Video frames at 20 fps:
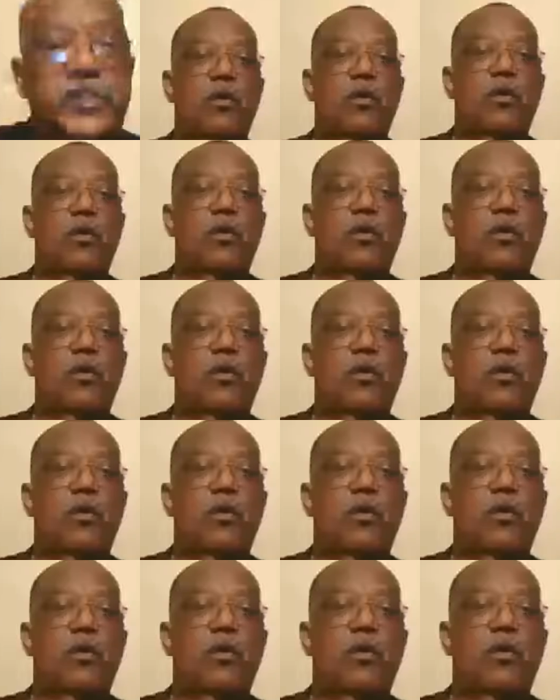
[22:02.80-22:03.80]
There are 6
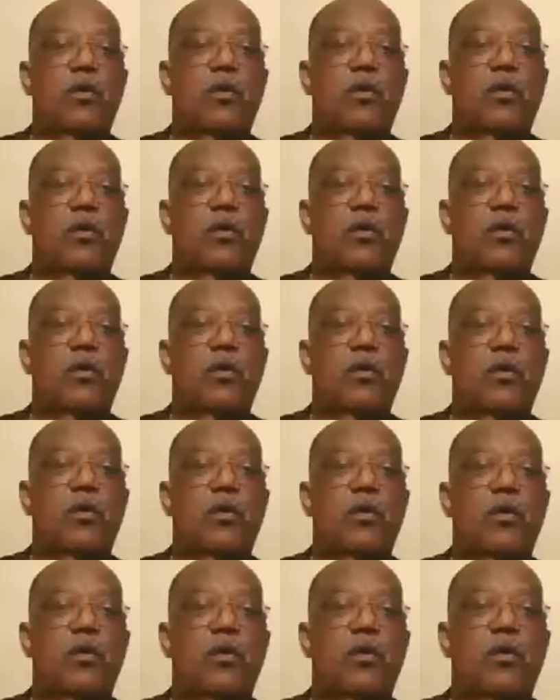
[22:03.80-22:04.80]
holy days
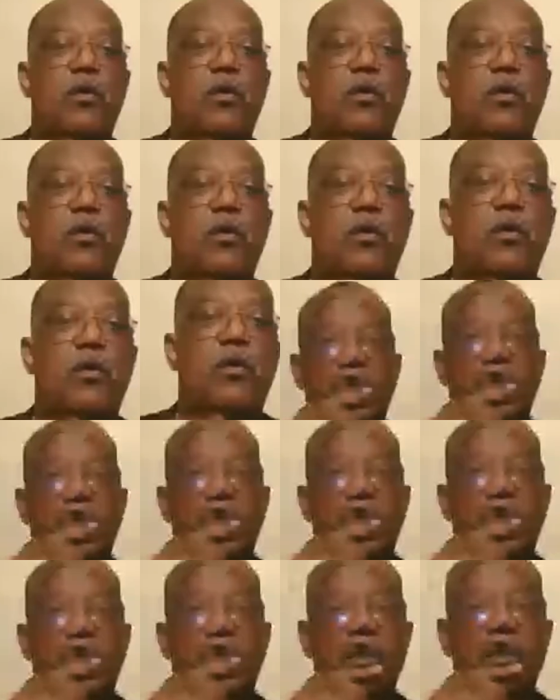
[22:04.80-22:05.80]
in
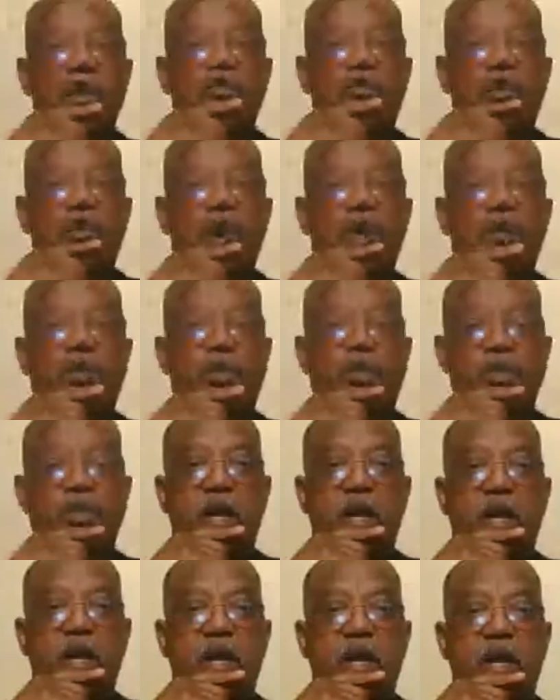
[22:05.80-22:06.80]
Judaism. There's
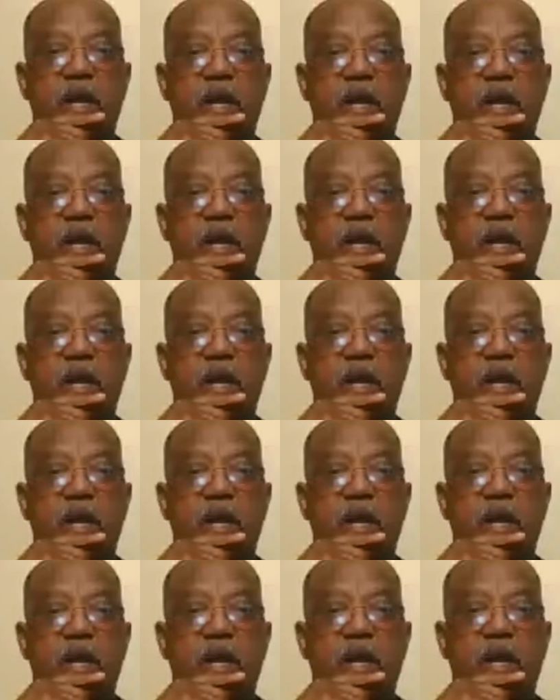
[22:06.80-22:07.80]
Rosh Hashanah
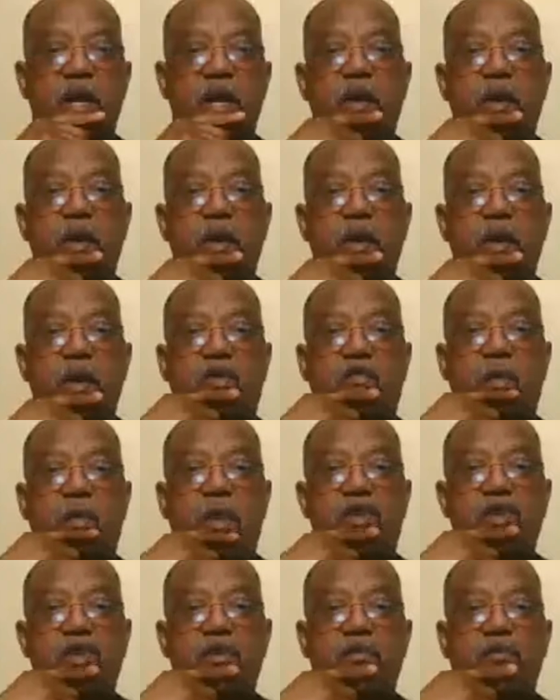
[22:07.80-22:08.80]
that commemorates the
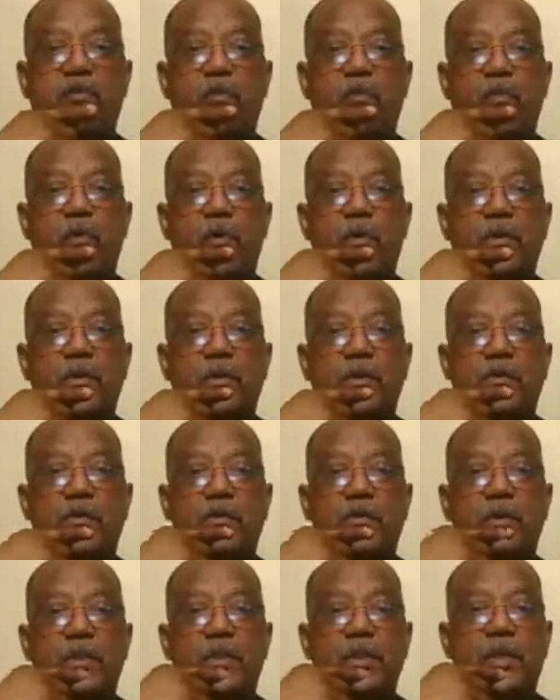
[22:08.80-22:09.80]
creation of the
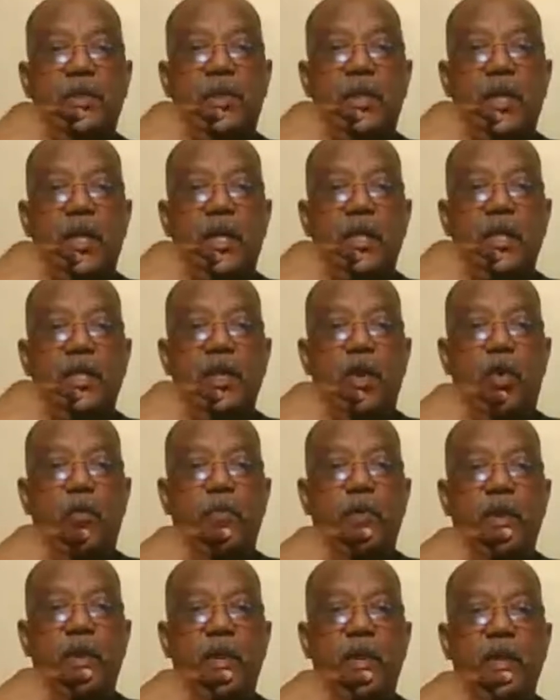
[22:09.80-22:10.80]
world and the
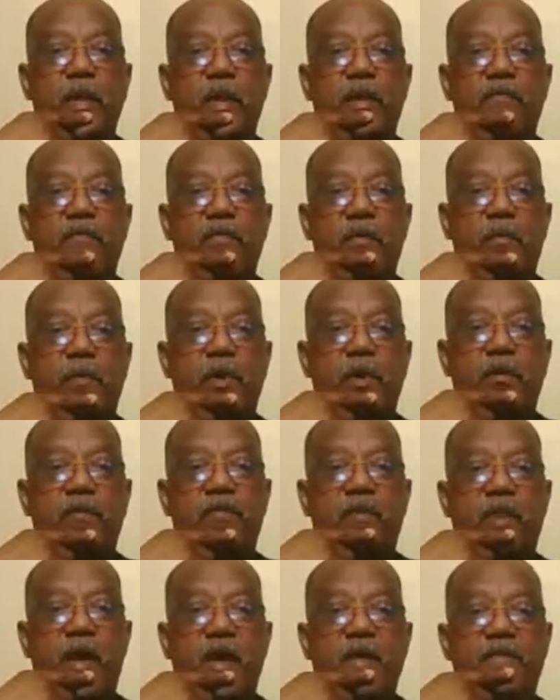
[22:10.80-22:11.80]
opening of the book
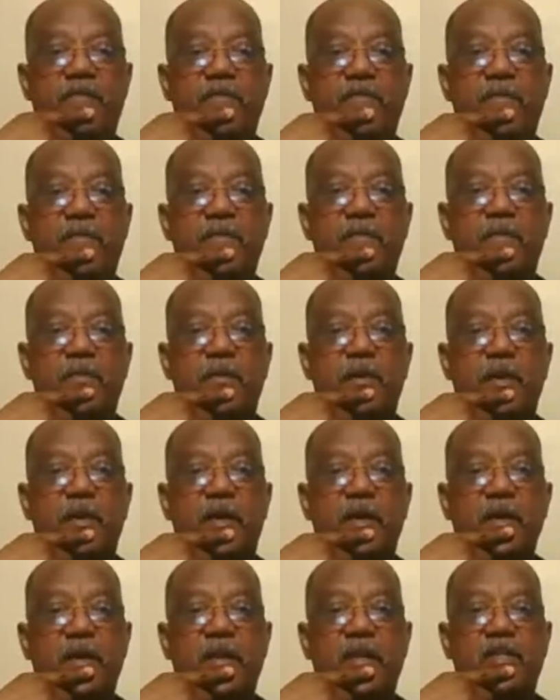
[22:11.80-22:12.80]
of life.
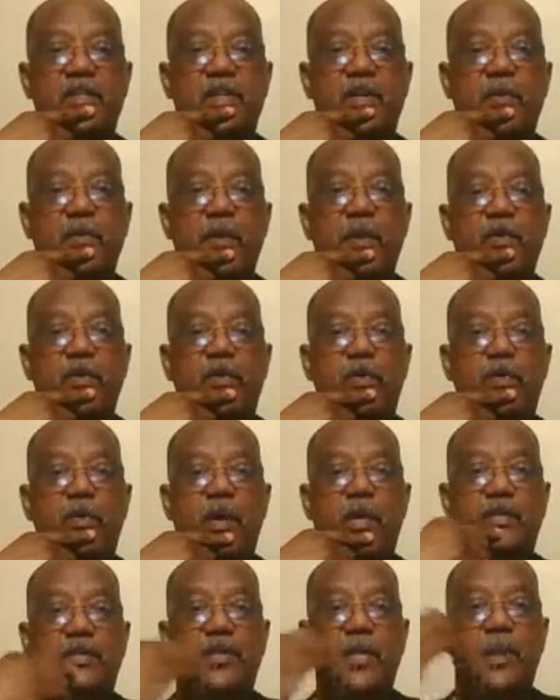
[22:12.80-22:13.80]
It is communal
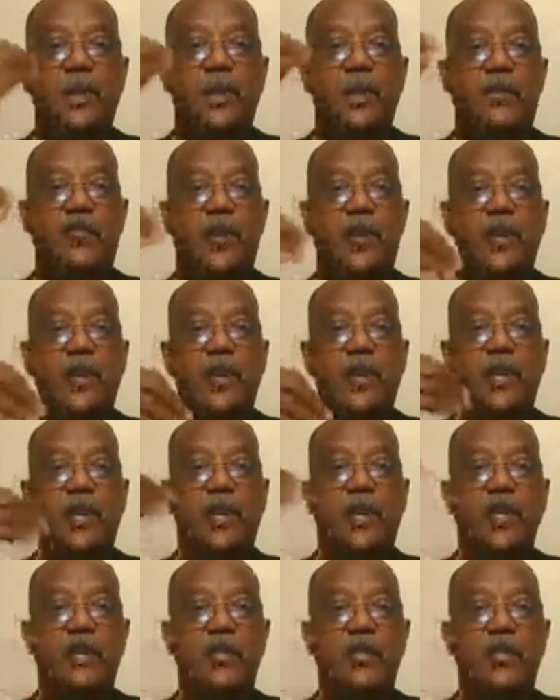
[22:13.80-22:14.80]
and celebrated
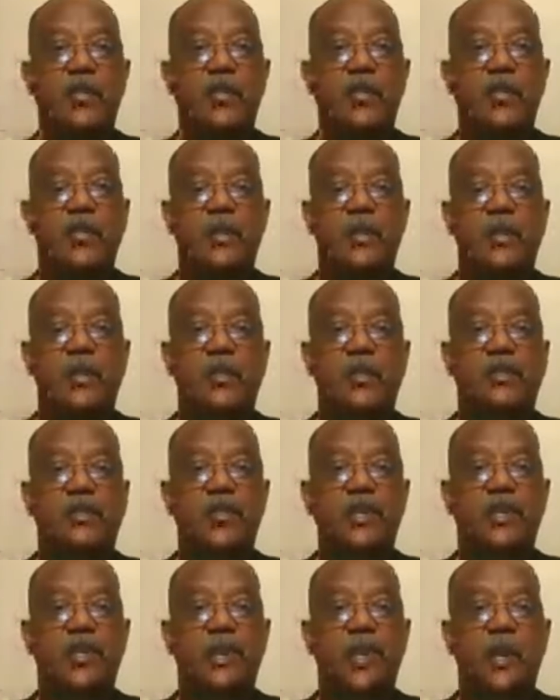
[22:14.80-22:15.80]
in the
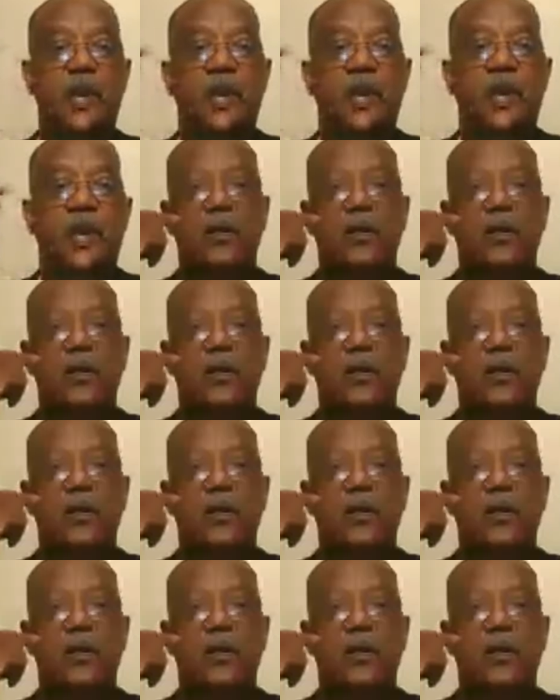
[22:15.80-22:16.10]
synagogue.